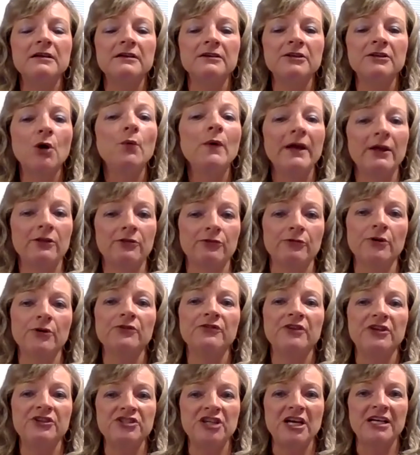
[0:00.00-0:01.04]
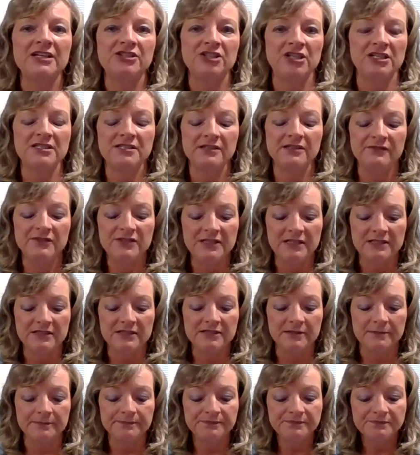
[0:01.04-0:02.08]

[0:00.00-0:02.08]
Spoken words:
going through the digestive system.